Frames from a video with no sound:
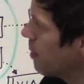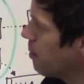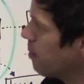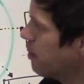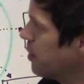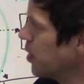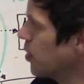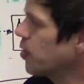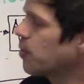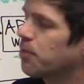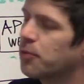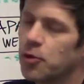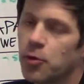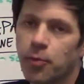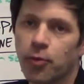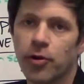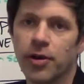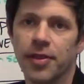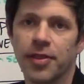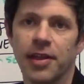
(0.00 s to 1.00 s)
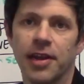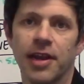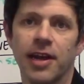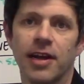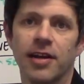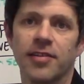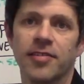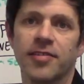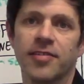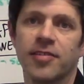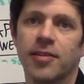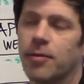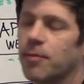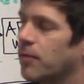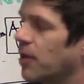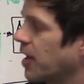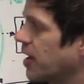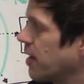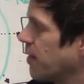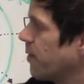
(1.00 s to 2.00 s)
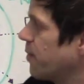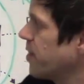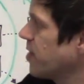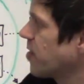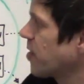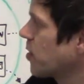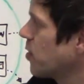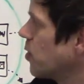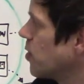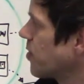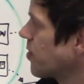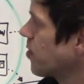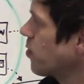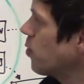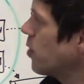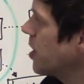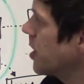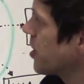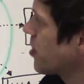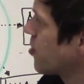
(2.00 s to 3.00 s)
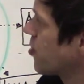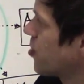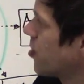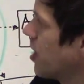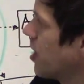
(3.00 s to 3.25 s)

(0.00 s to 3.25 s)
build a blueprint that has something like a physical switch